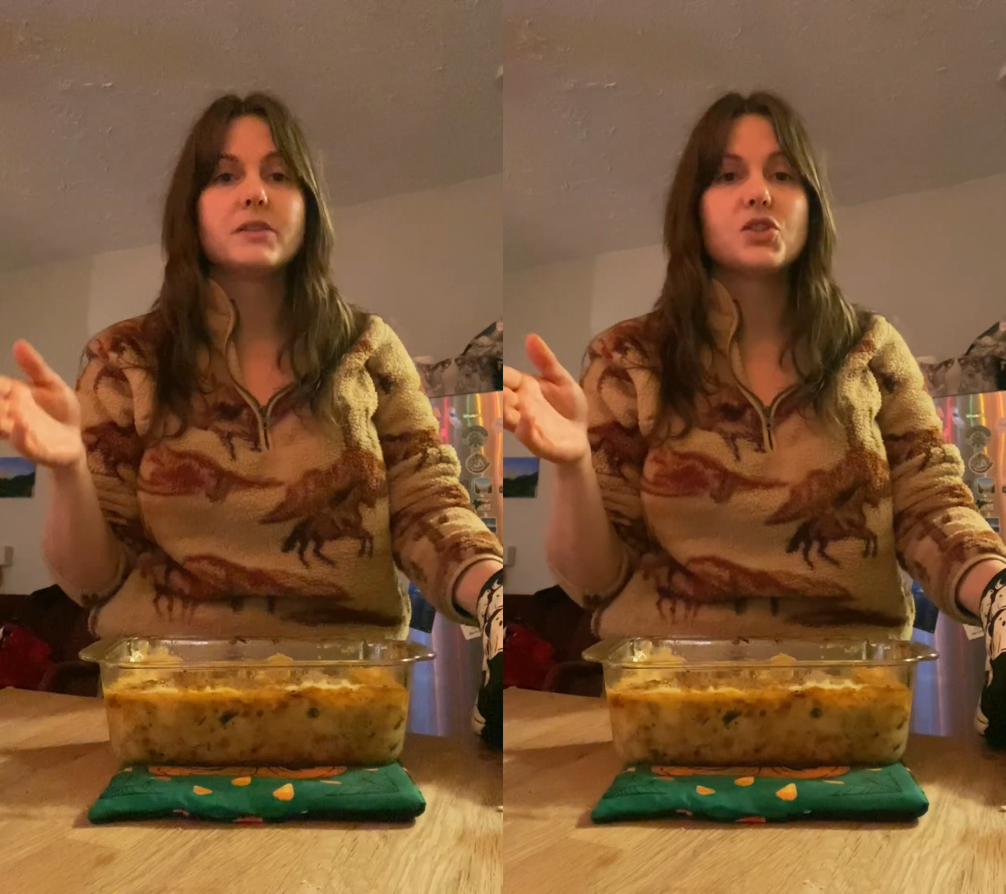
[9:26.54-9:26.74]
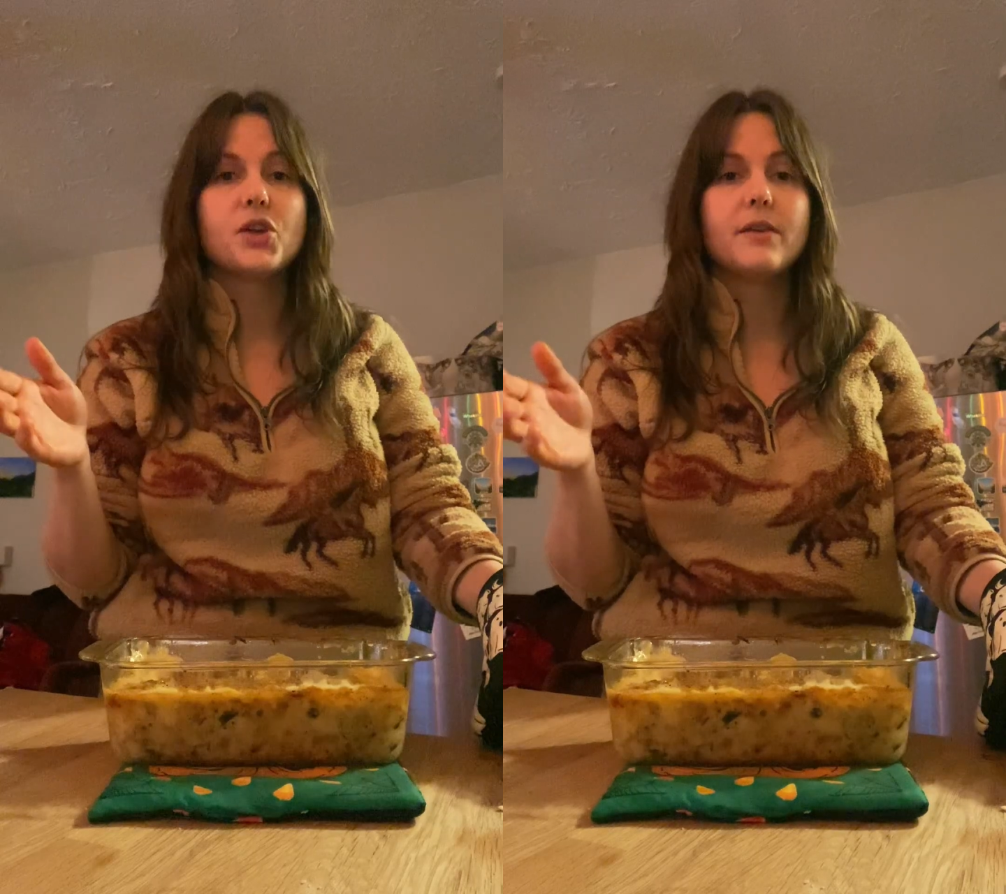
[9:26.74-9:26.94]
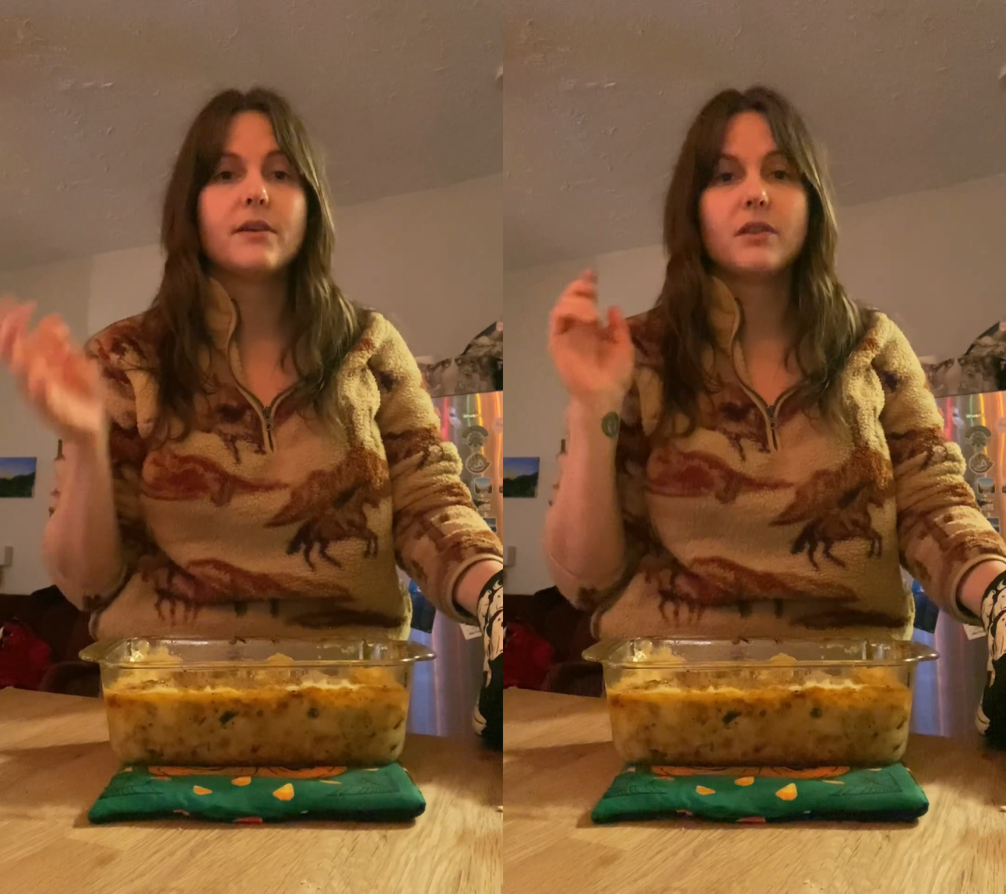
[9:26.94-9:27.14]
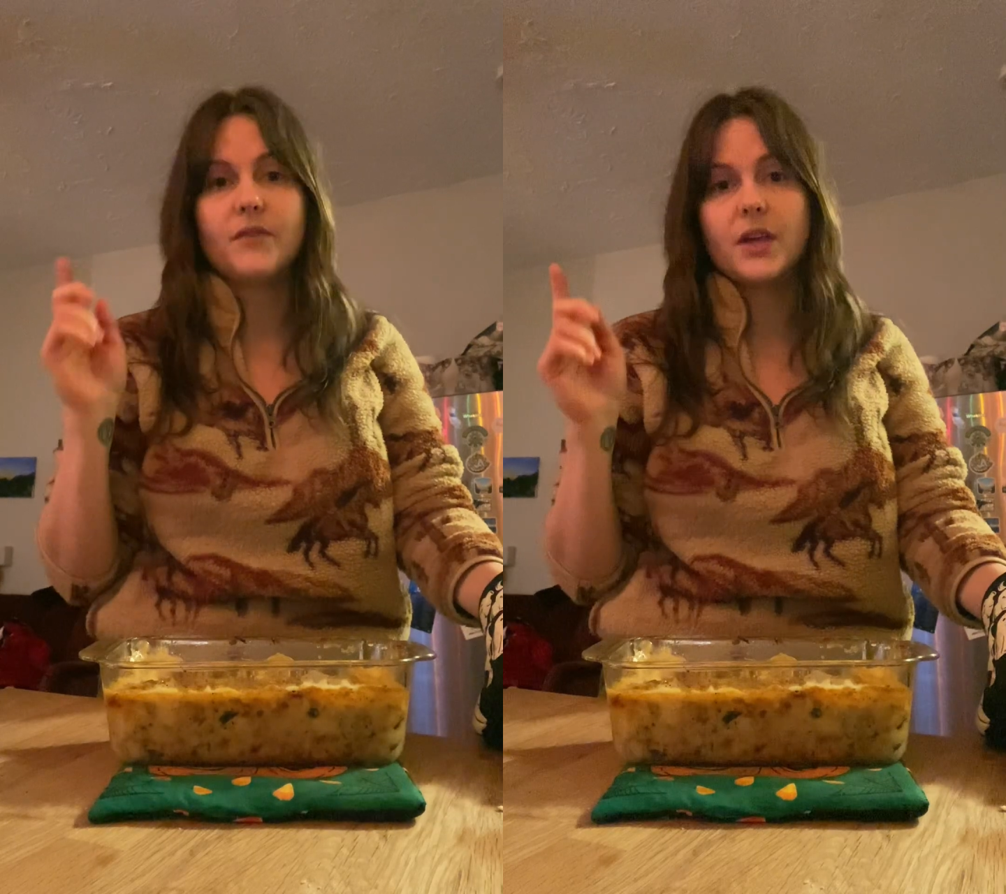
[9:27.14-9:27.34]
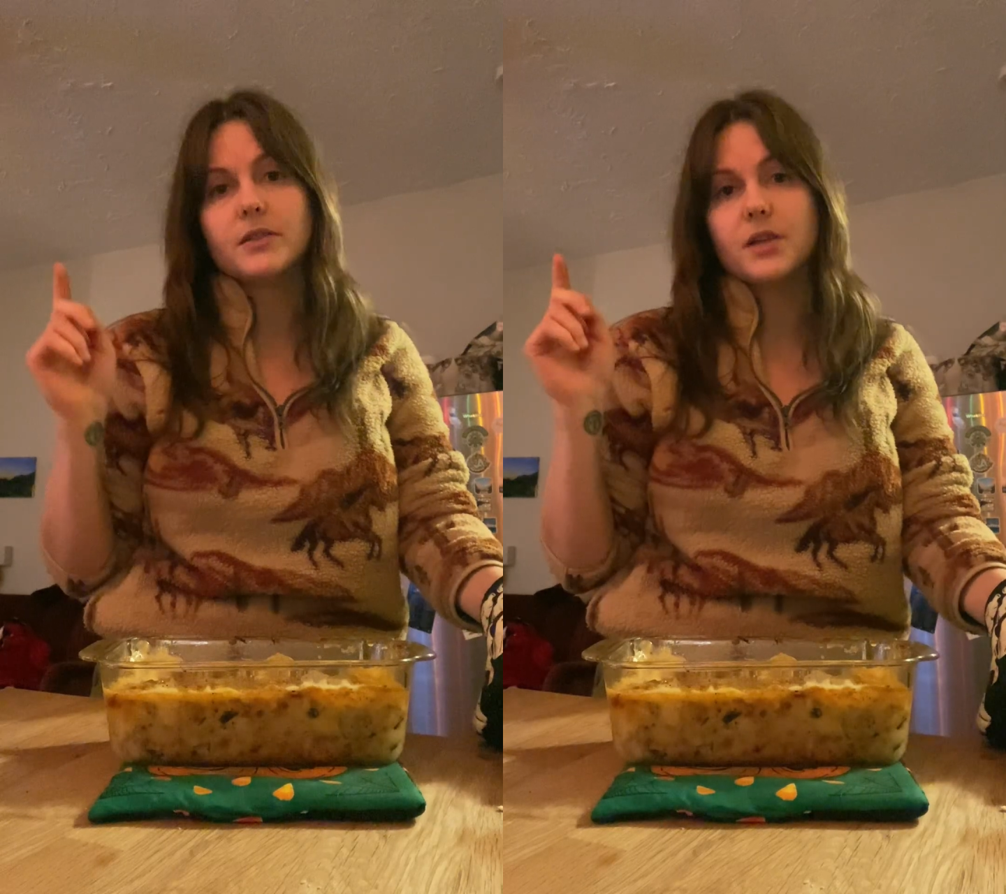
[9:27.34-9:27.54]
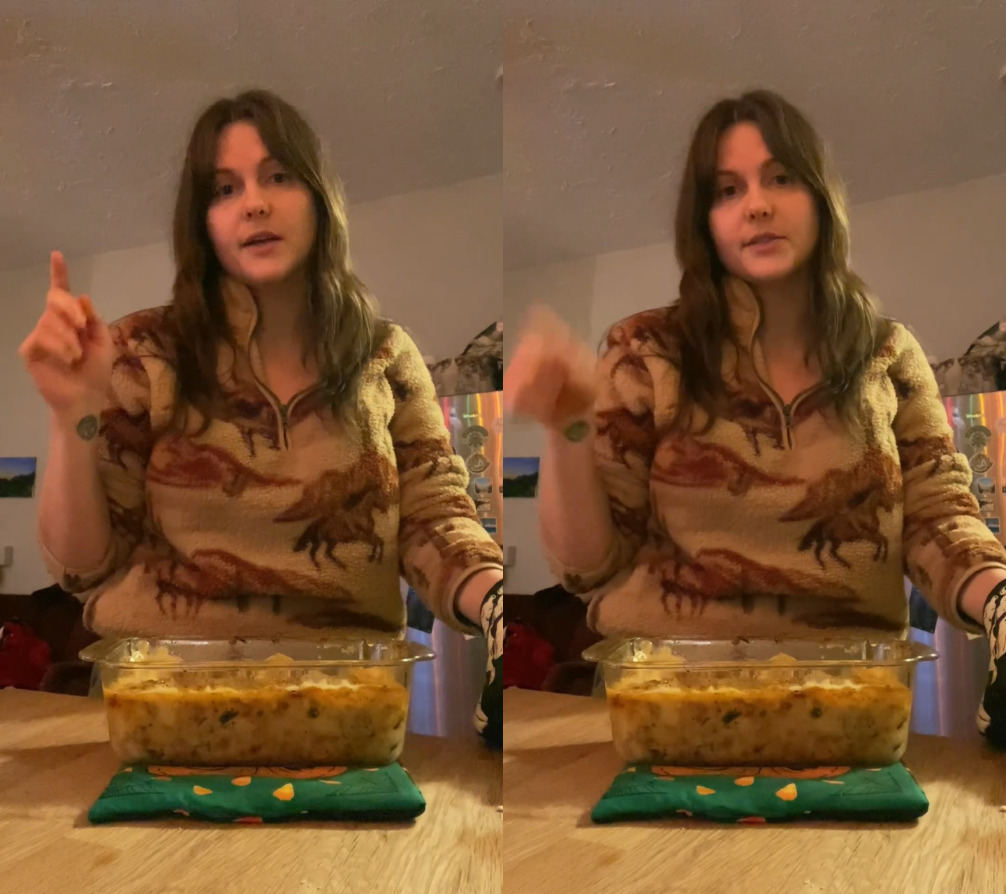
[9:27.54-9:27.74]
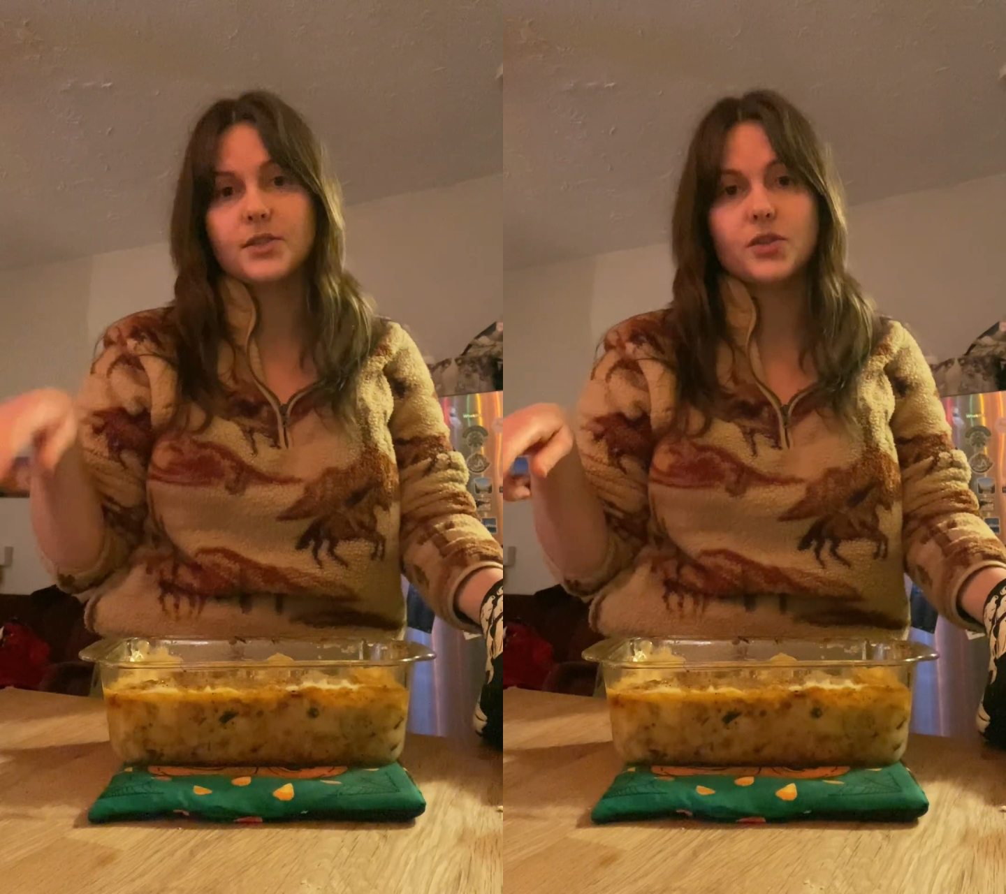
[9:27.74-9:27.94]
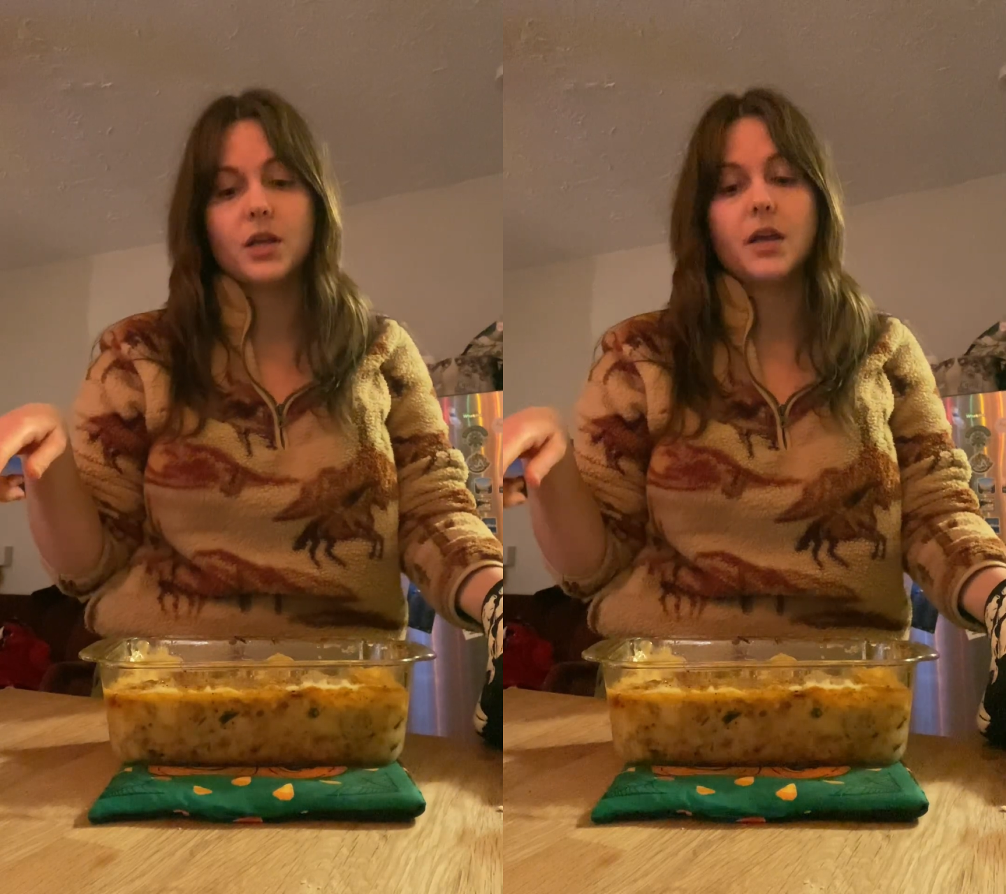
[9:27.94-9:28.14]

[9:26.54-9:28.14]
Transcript: to share that the vegan sausage that I